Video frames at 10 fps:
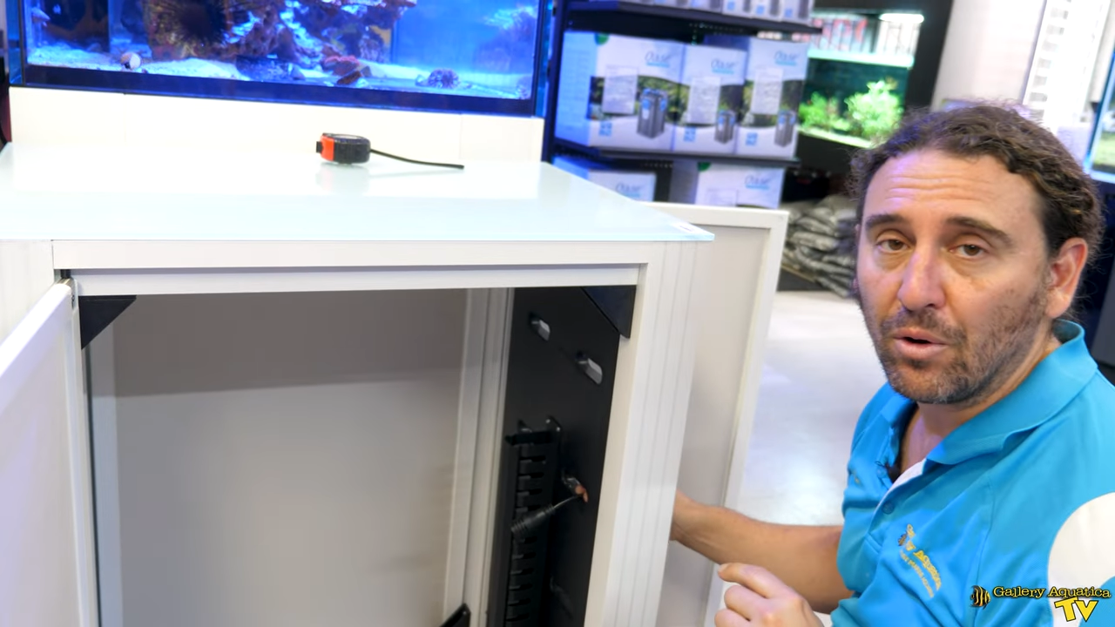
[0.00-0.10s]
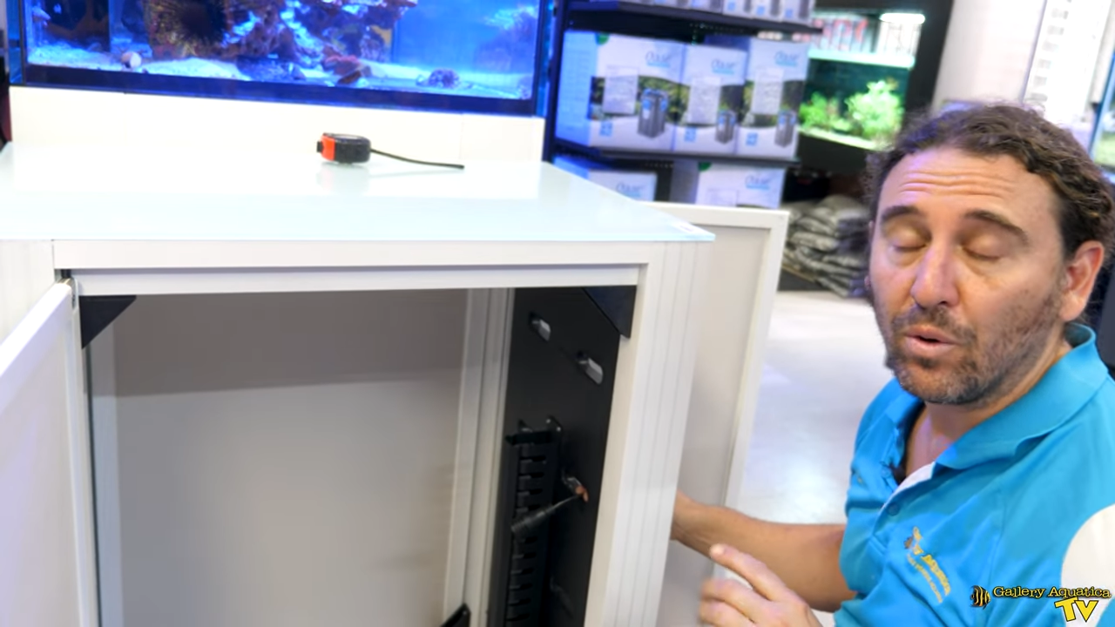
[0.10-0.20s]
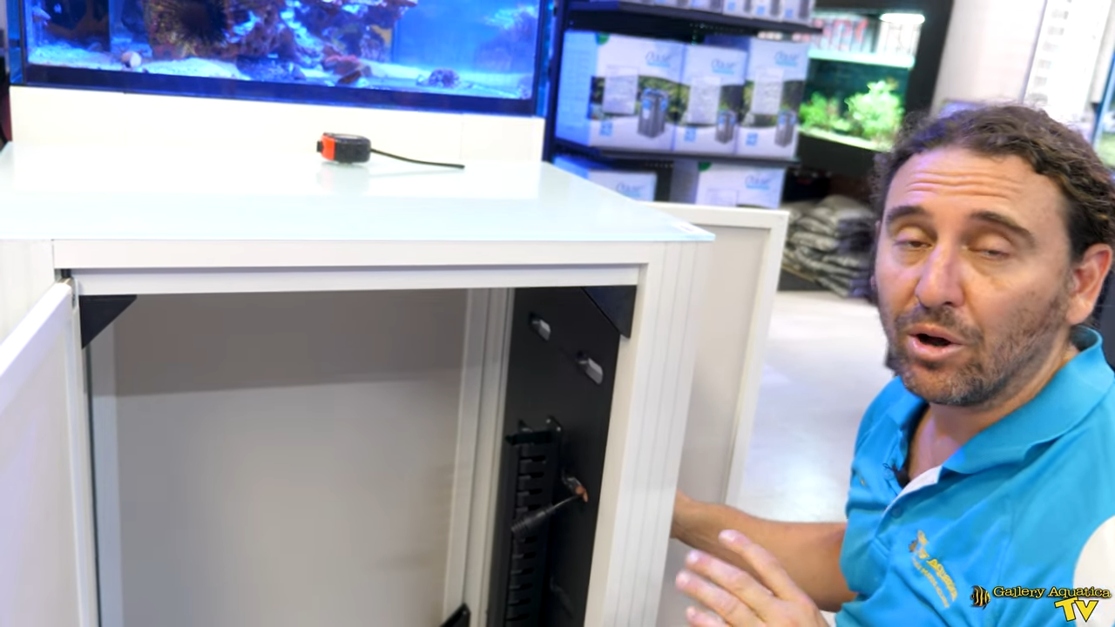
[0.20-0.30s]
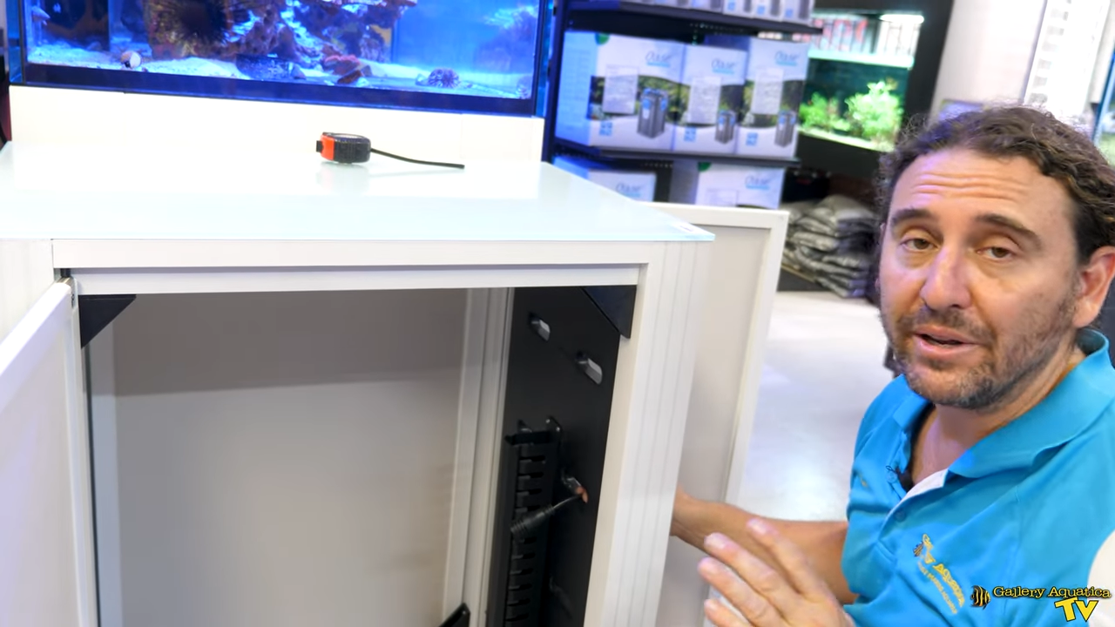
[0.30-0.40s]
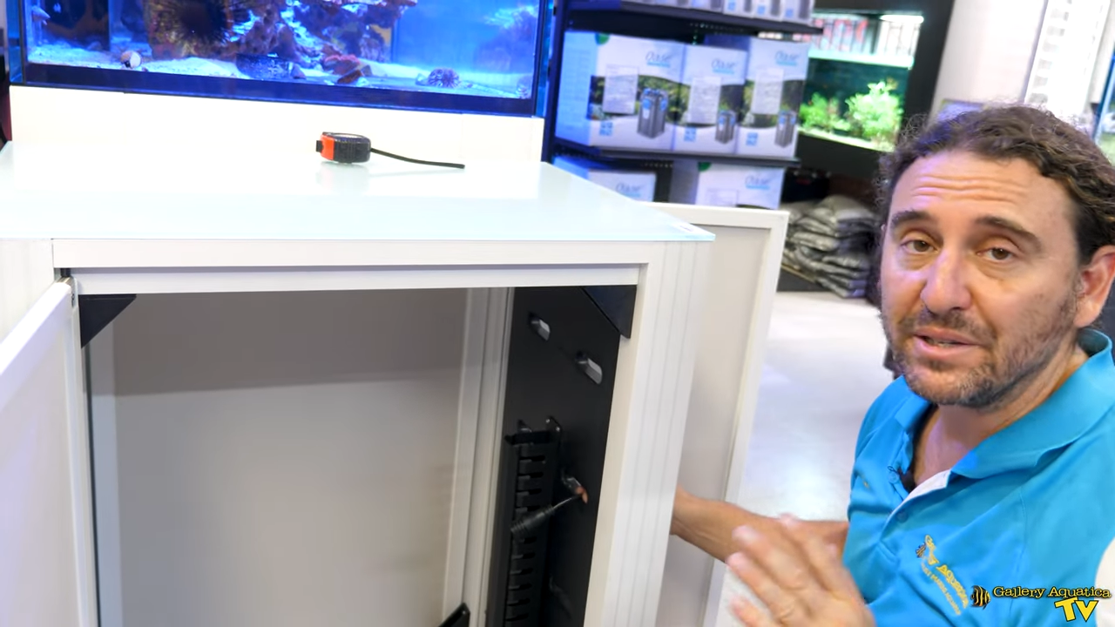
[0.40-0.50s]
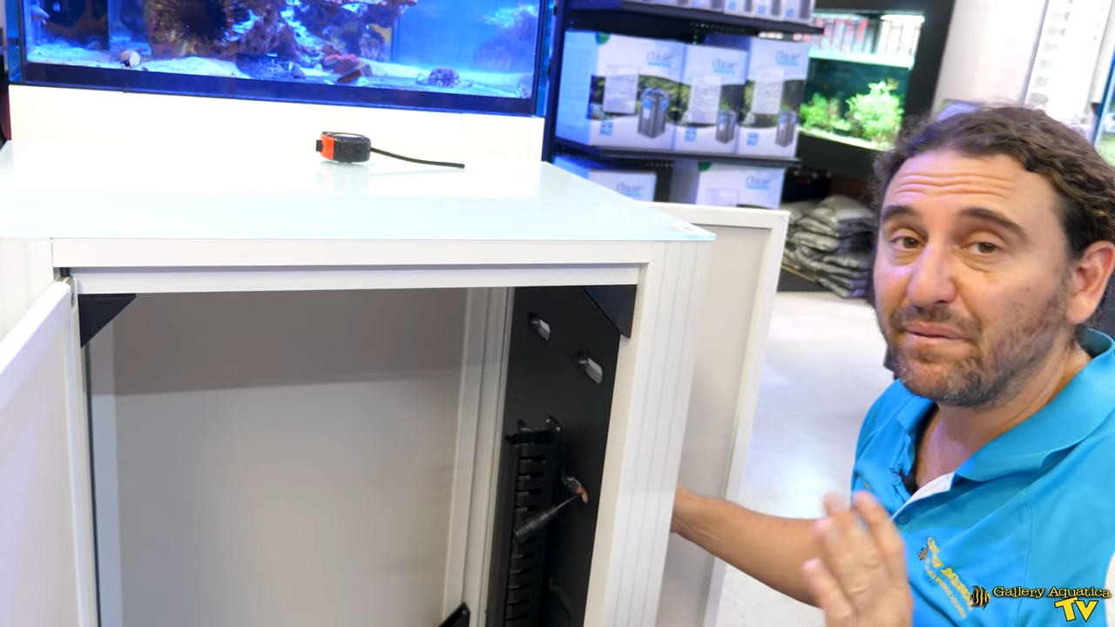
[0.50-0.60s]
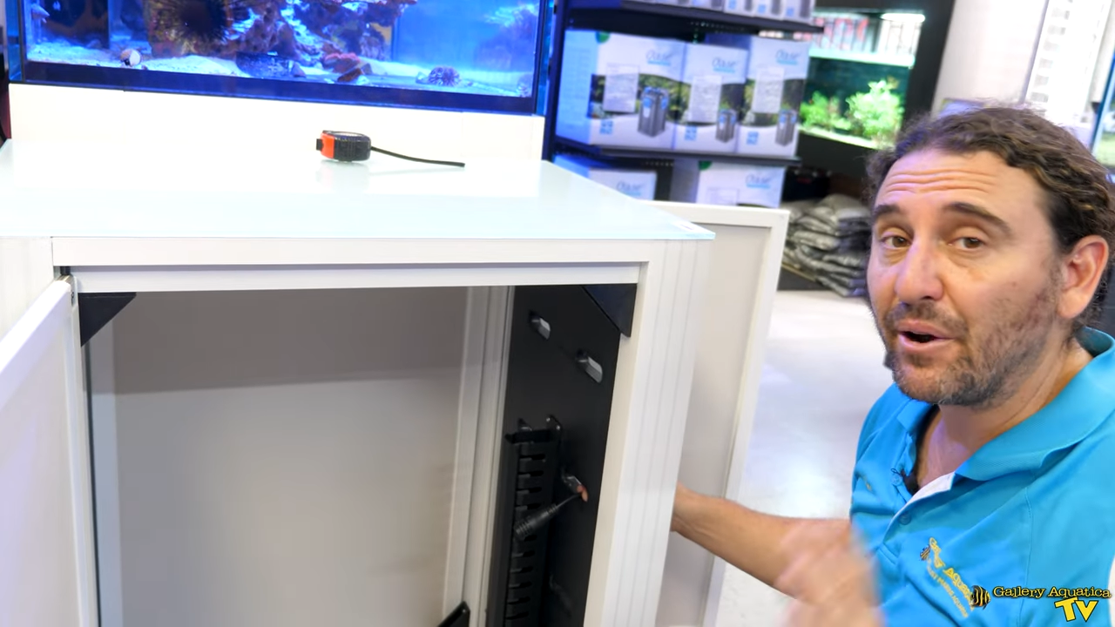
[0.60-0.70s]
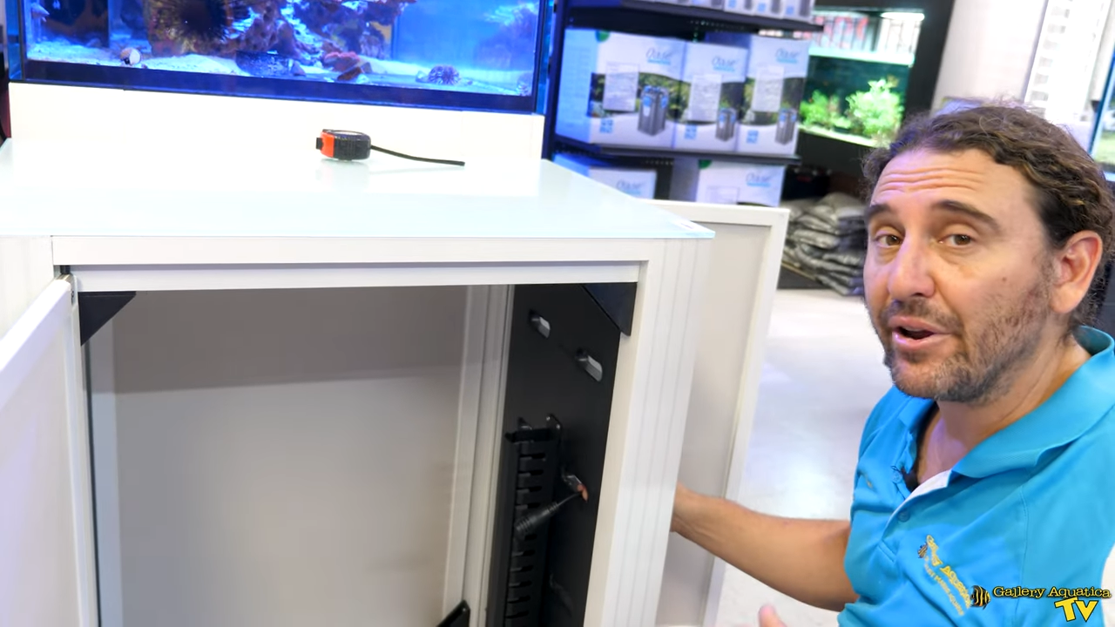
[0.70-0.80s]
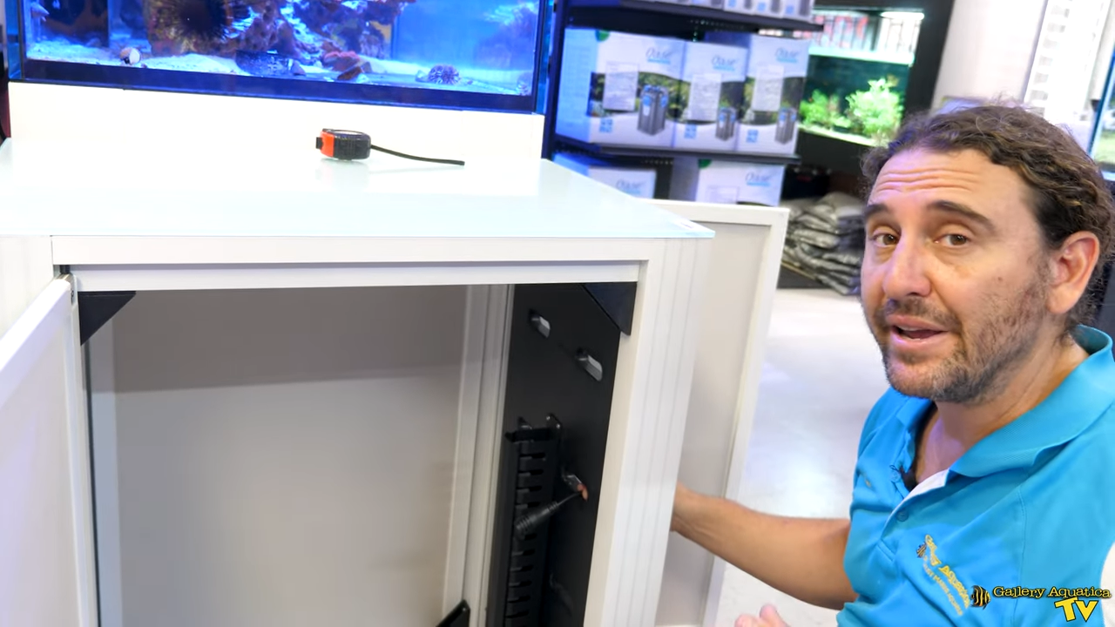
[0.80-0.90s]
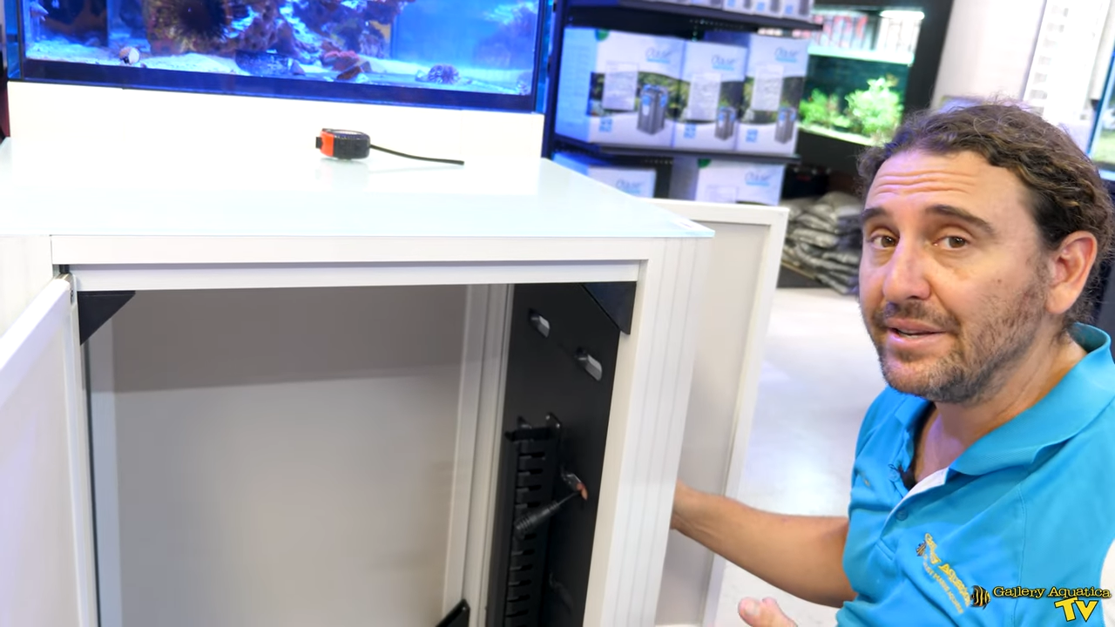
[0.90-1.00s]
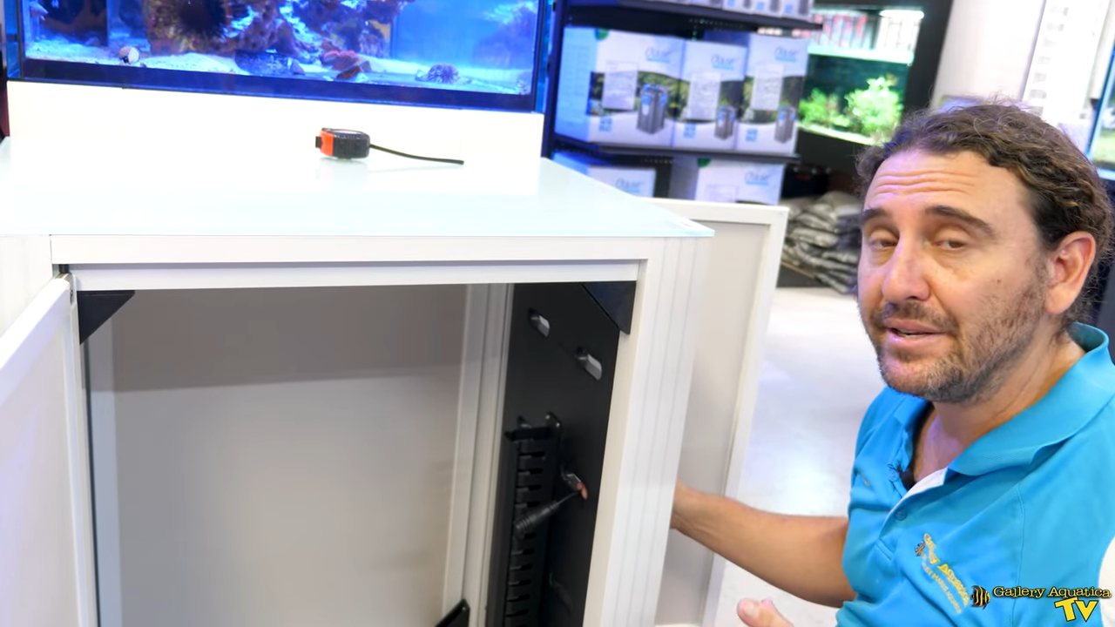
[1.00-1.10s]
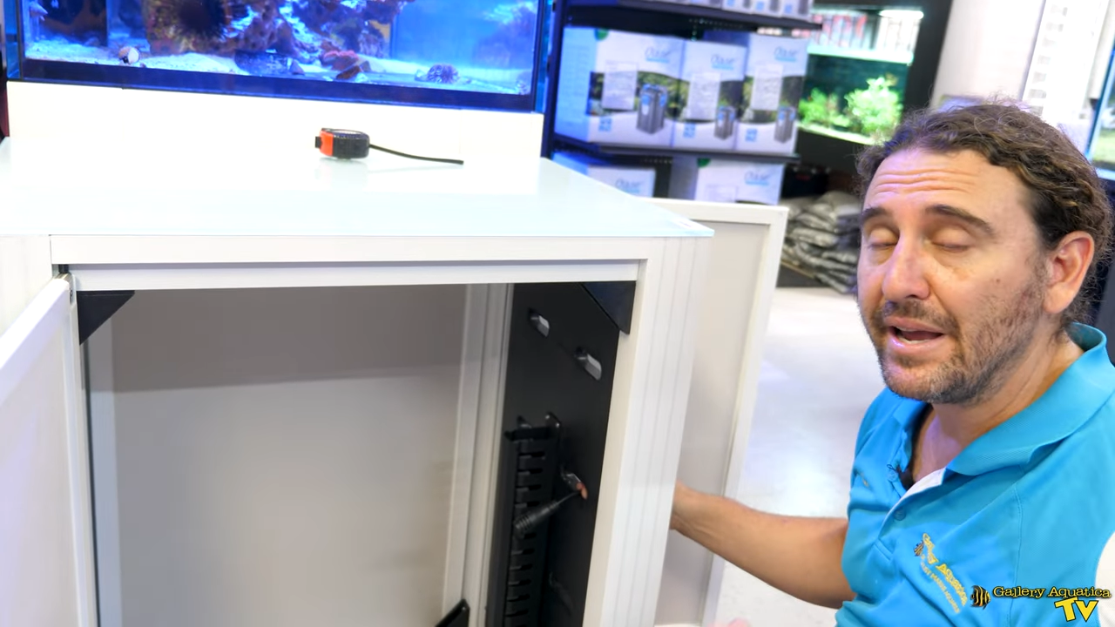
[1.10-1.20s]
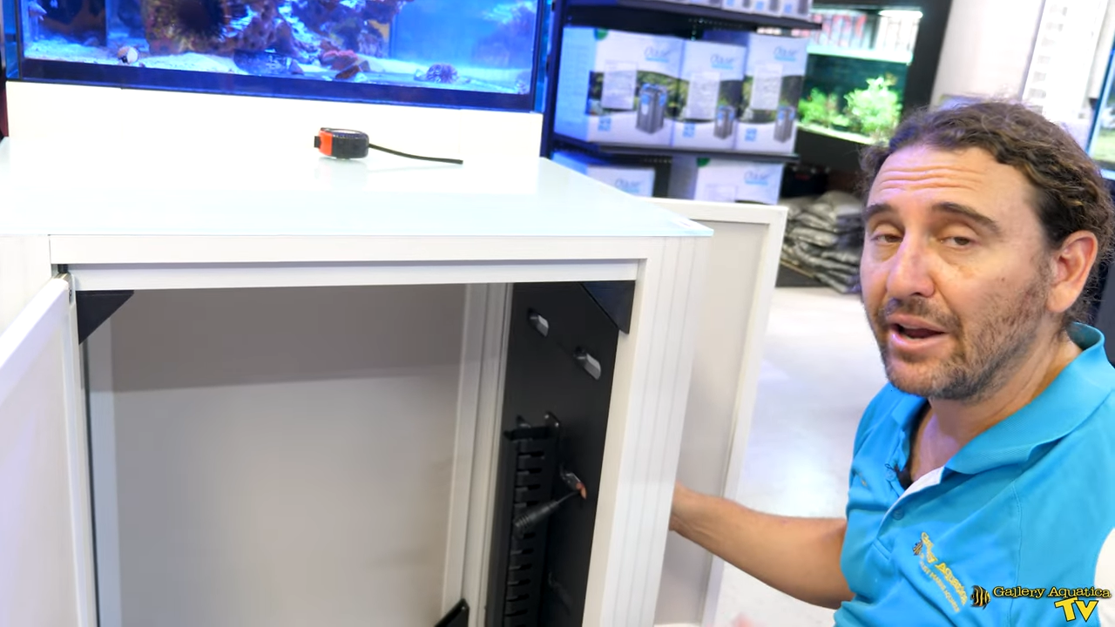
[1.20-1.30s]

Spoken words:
Well, it's very easy,